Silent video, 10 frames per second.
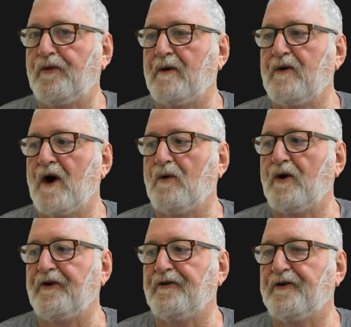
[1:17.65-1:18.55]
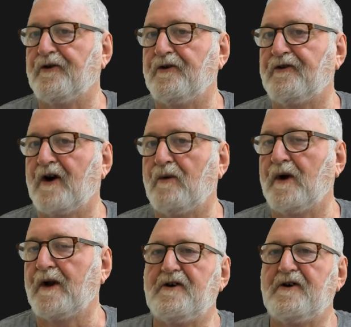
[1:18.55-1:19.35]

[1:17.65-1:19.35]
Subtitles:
There's no reason to do so, really.